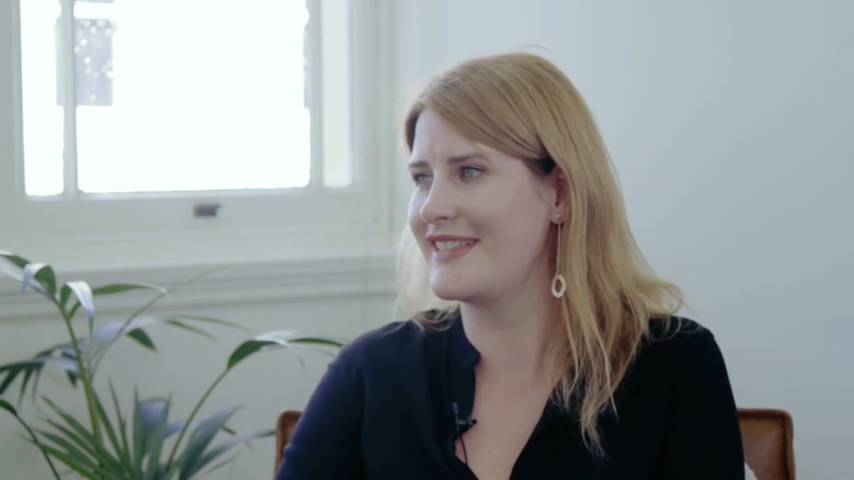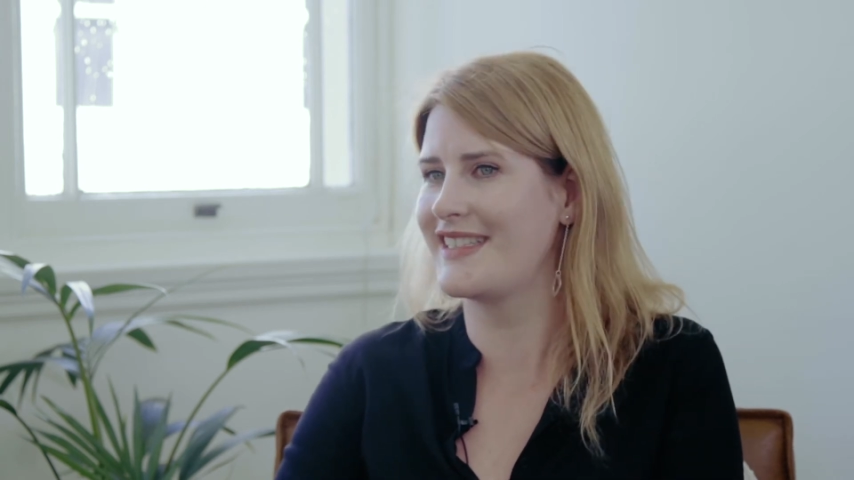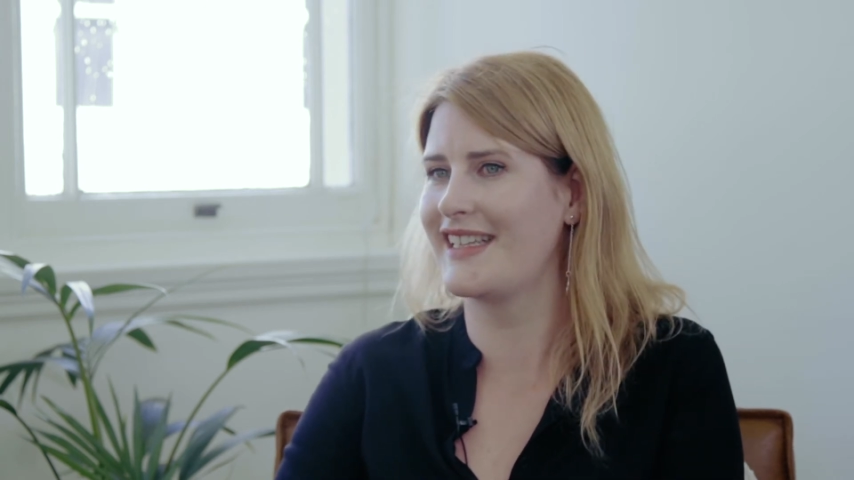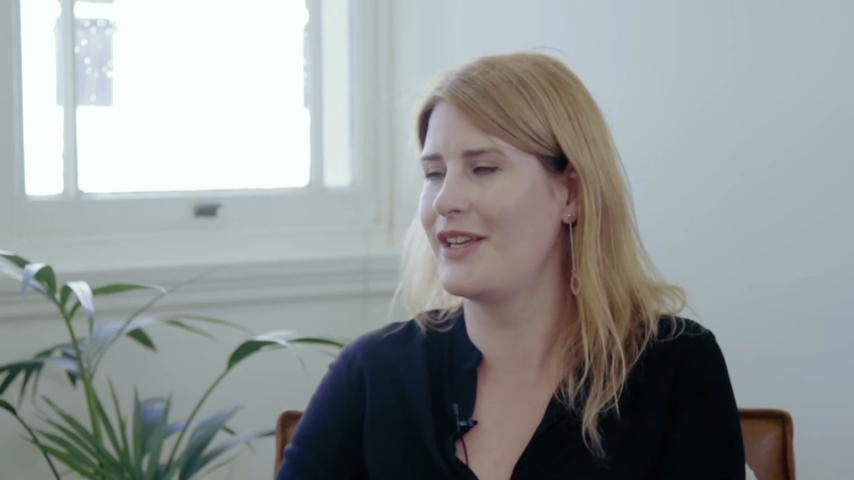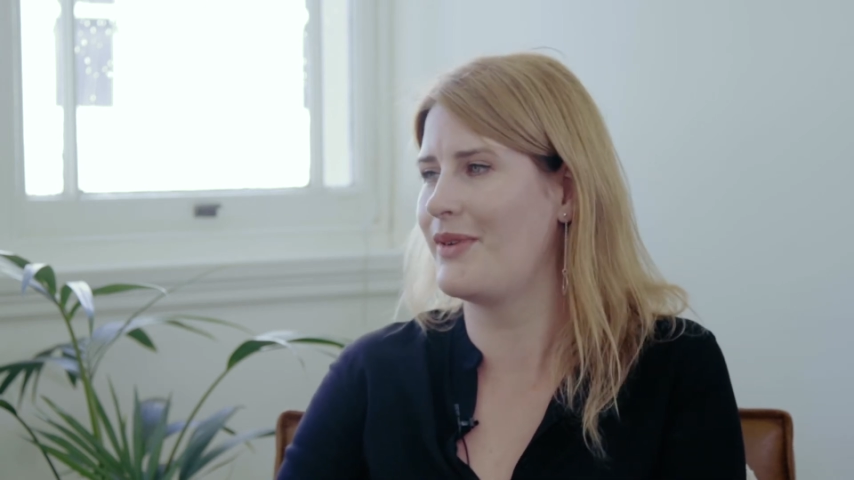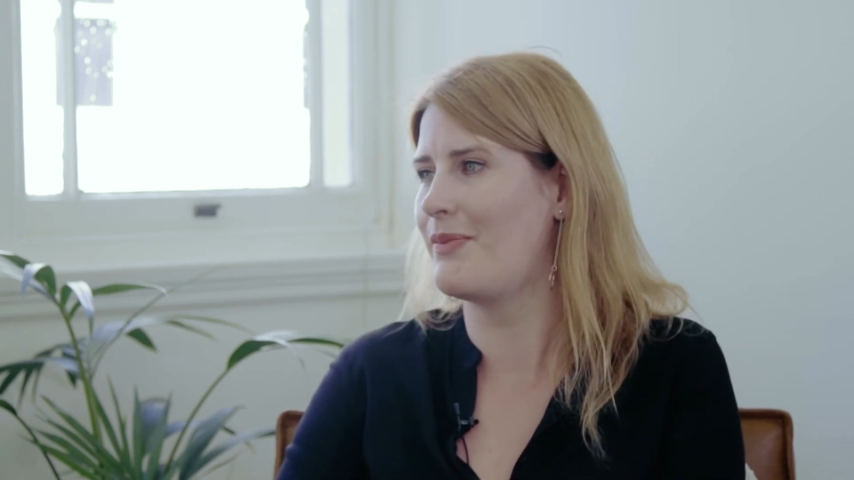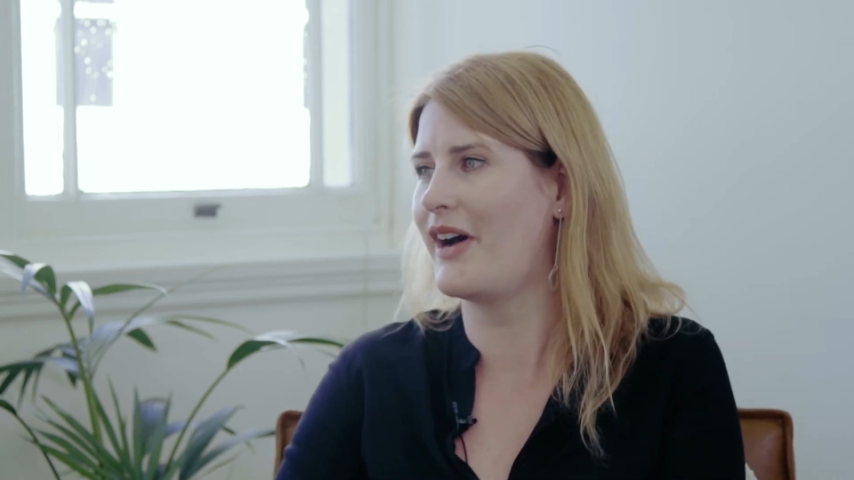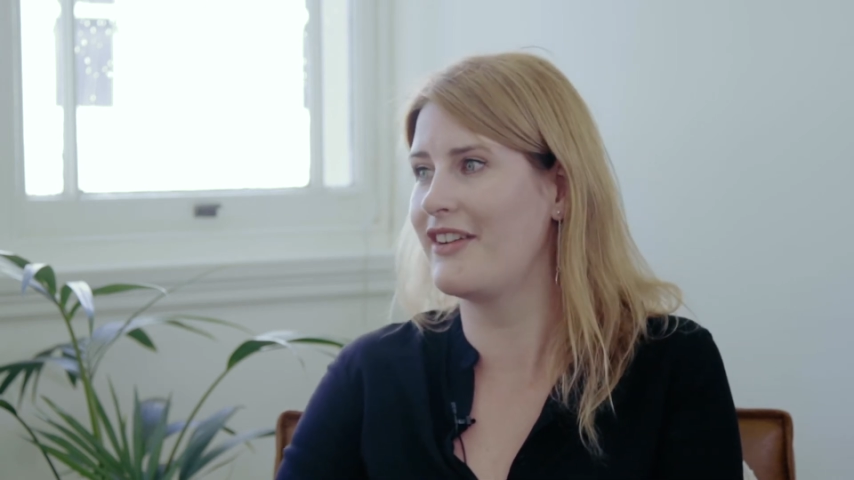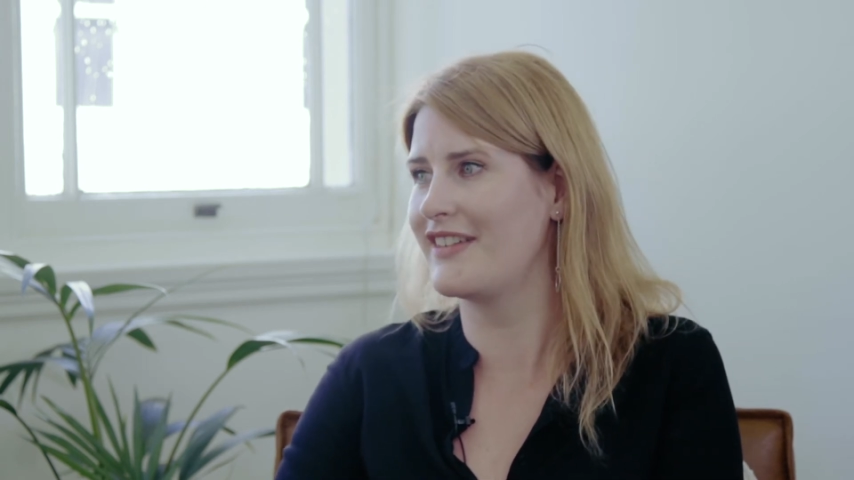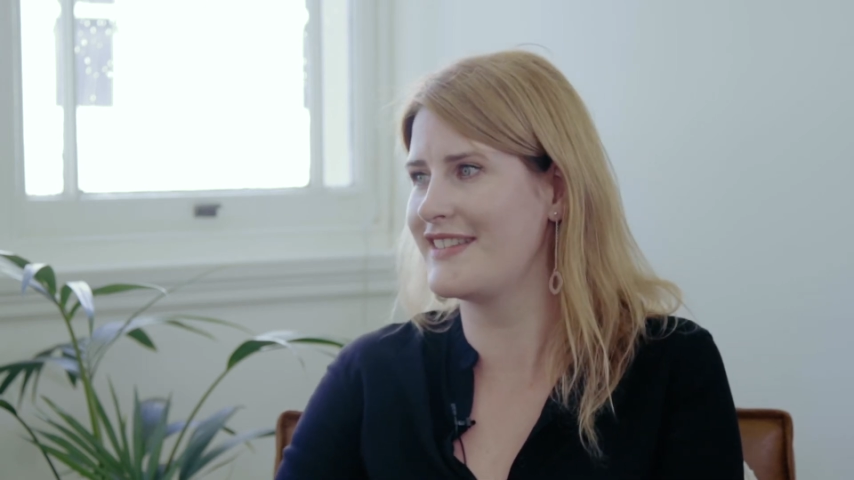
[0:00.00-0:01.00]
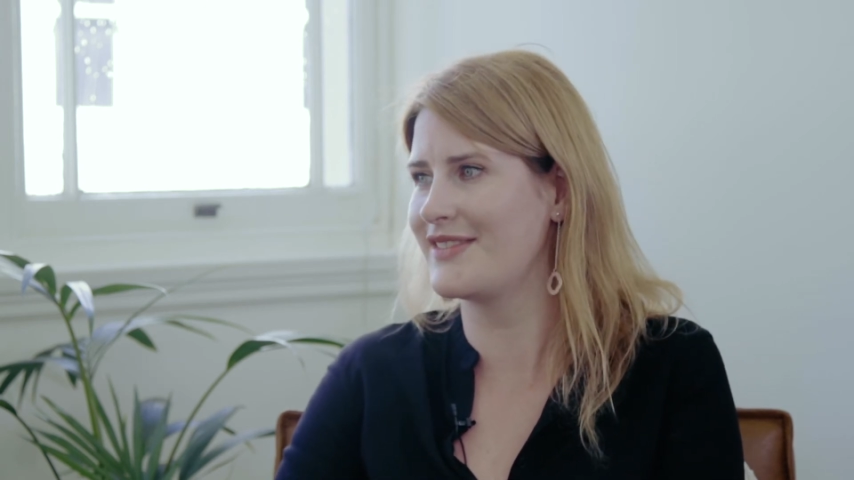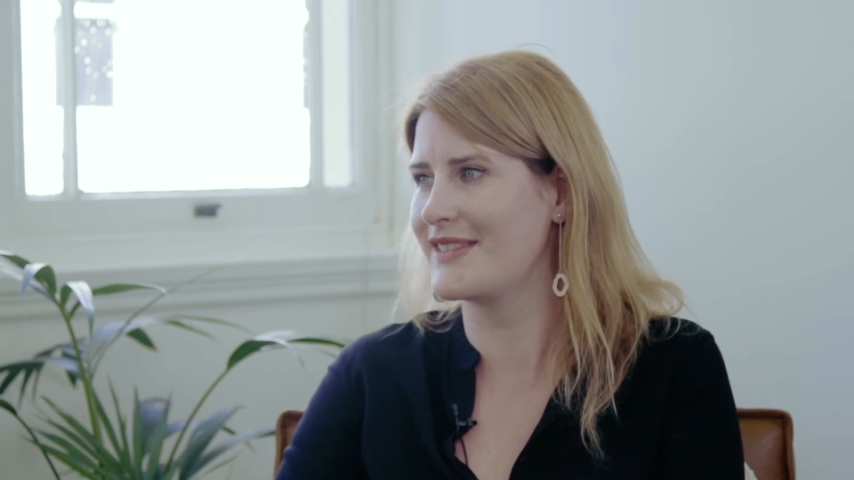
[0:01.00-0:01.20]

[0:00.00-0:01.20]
Suddenly we're pirates or